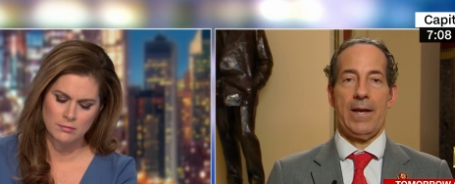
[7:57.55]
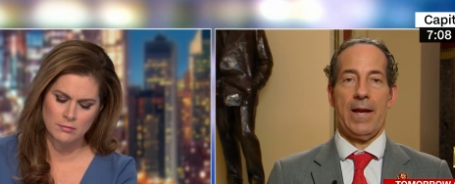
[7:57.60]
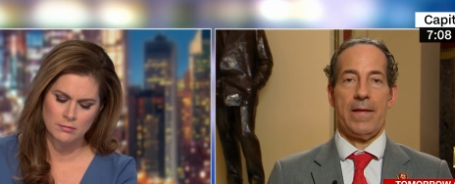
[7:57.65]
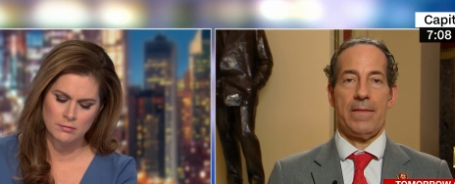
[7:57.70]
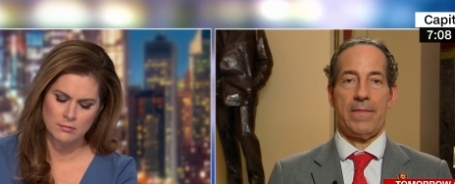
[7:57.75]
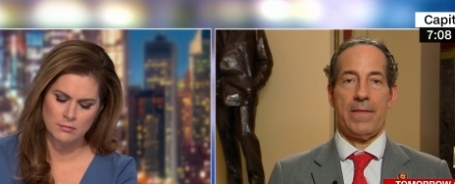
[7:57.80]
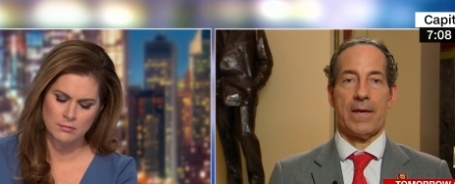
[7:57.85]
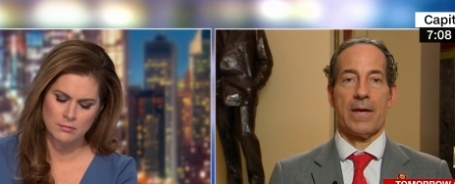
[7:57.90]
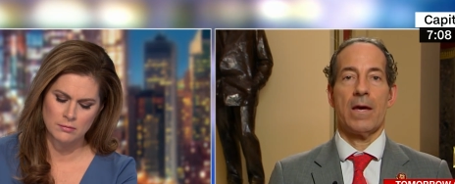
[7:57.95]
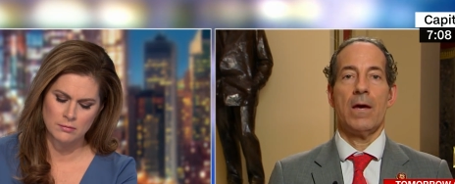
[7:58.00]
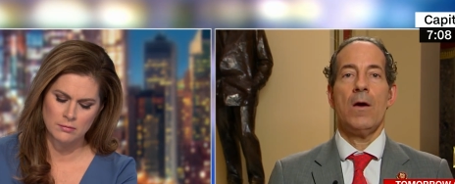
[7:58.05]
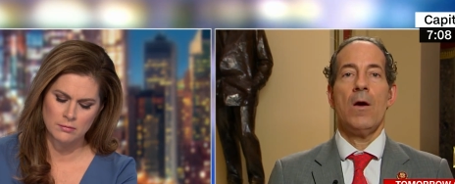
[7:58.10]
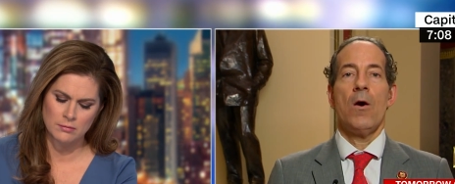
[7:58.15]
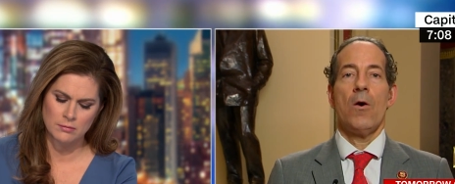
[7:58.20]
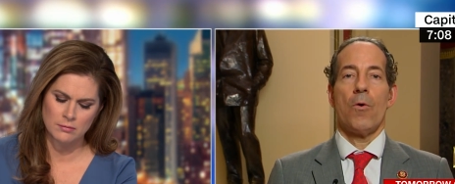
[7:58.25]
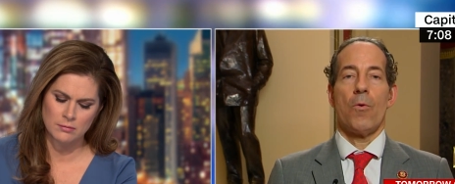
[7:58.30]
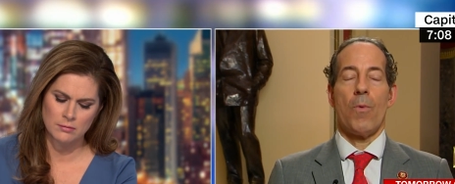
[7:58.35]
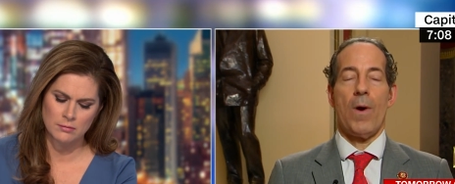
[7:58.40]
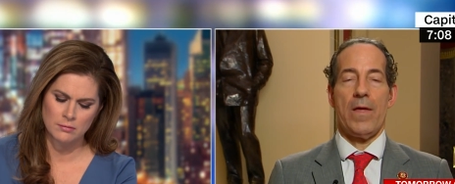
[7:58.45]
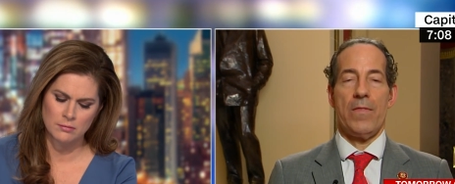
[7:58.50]
Speaker 1: And I think
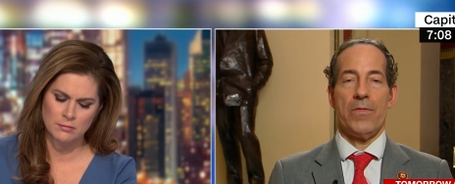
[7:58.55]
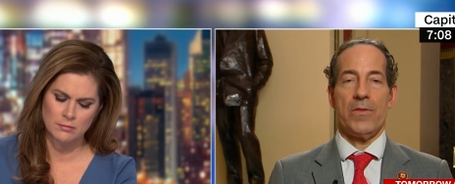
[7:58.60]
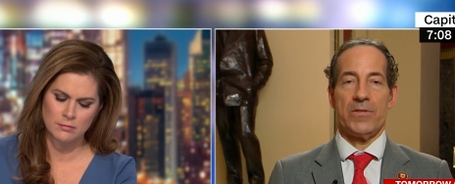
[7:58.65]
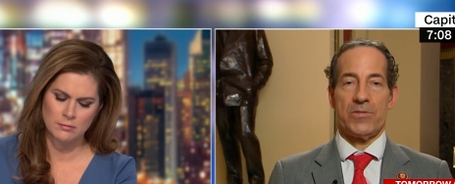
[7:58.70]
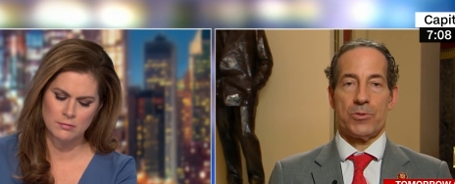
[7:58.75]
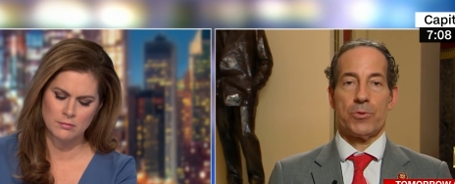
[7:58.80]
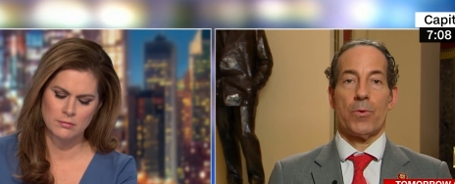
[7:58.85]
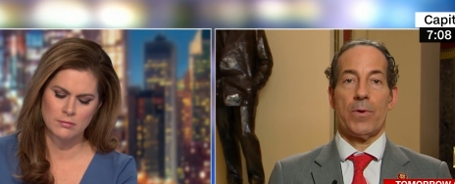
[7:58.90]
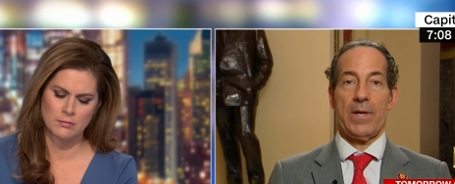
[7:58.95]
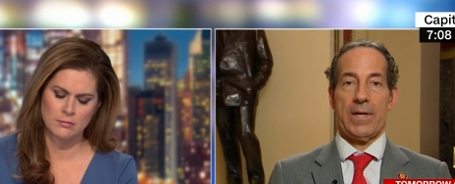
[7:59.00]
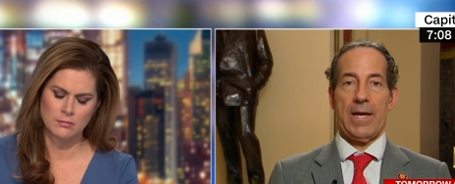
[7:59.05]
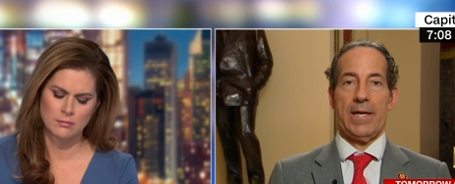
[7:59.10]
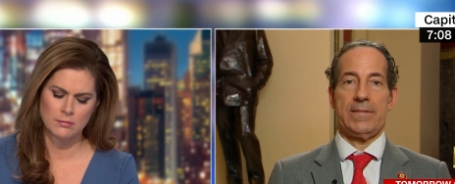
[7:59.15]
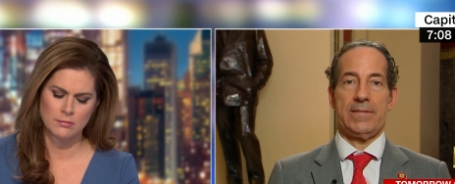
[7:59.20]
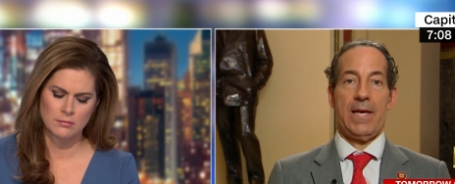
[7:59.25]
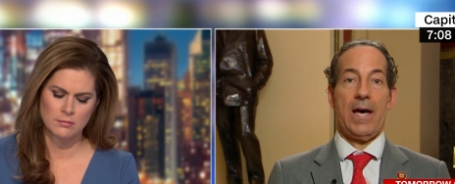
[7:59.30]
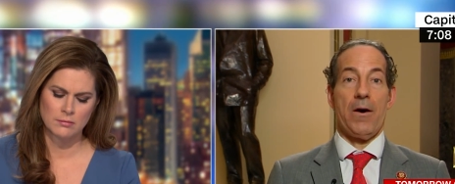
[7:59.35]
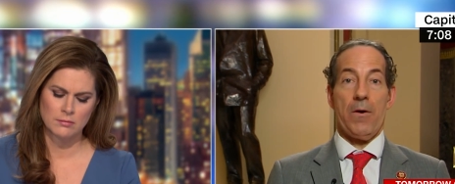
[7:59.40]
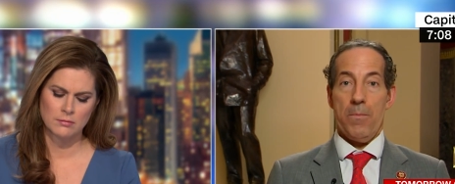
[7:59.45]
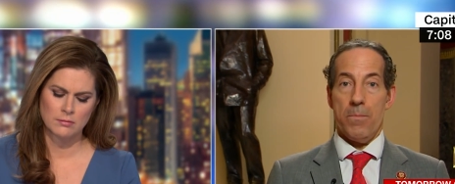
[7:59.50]
when the story
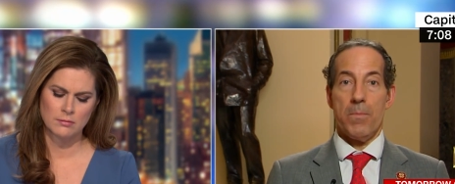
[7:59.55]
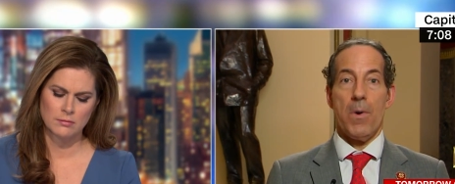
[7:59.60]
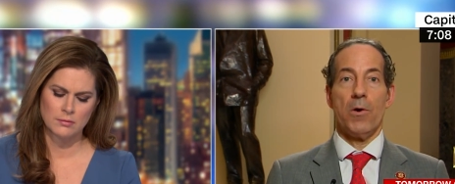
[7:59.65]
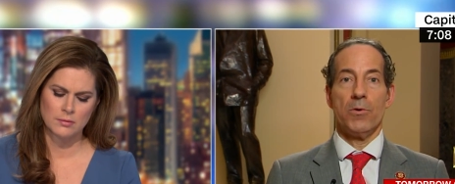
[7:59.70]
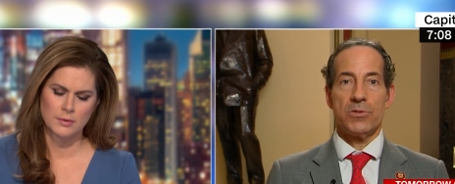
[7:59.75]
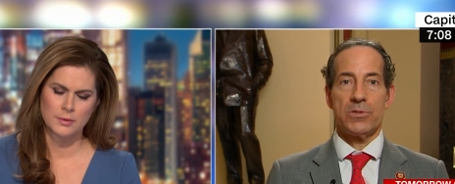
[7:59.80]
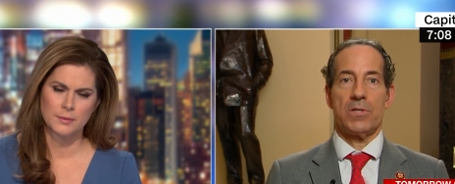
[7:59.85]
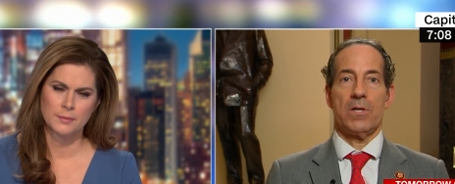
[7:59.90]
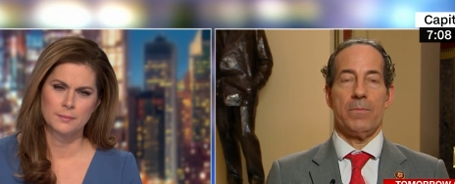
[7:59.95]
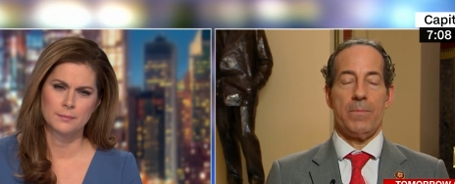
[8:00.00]
gets out, most